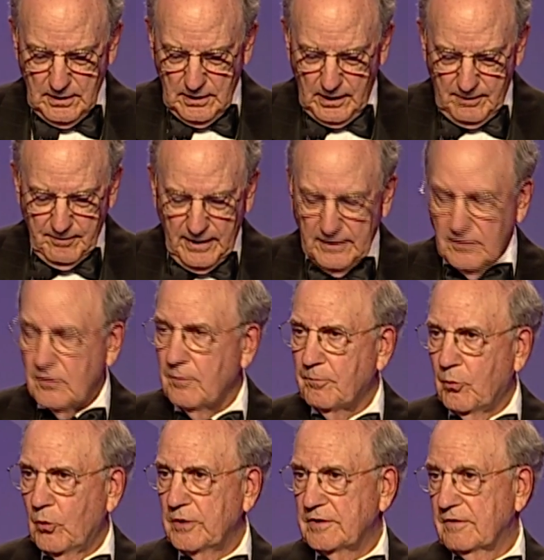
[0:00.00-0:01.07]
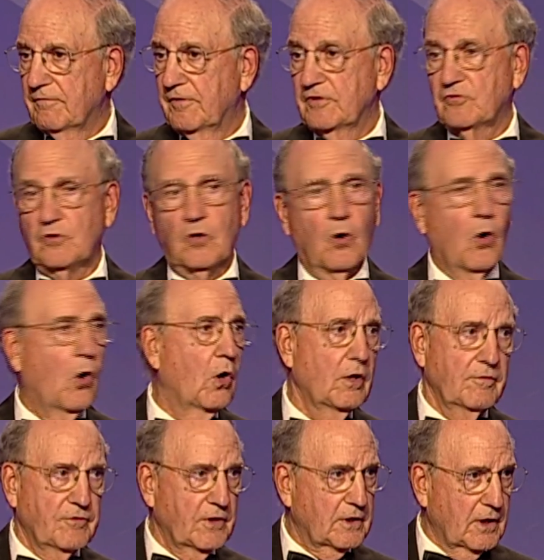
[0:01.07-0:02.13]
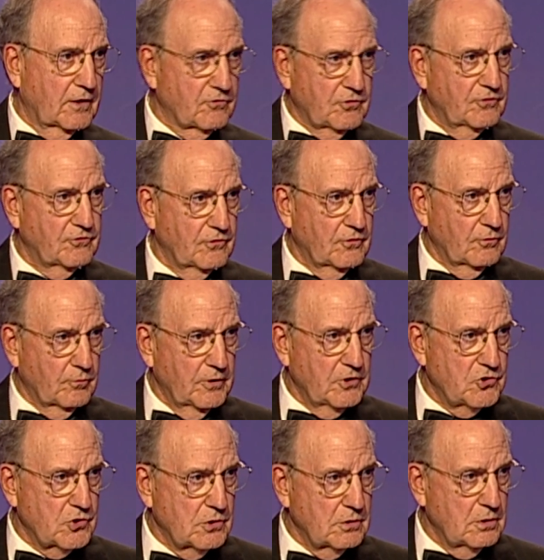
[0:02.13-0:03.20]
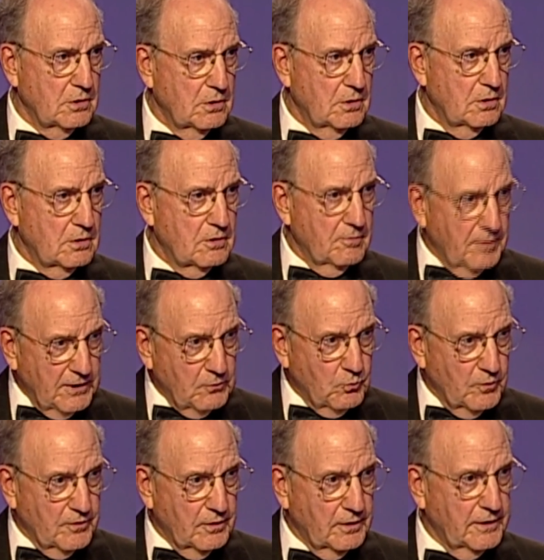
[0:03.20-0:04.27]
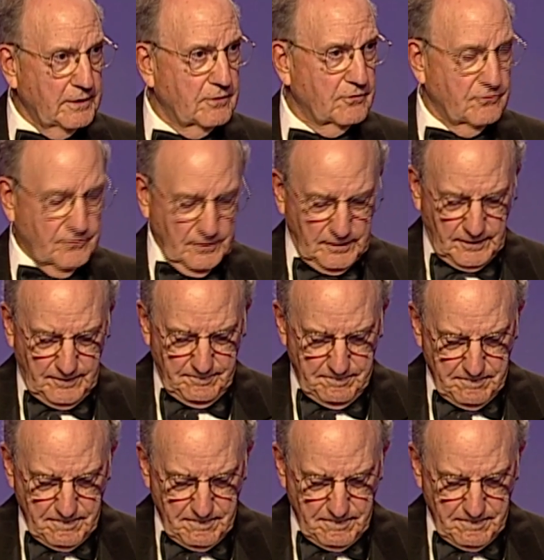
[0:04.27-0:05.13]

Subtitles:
I made it a point to visit all of the countries in the region to meet with the leaders there.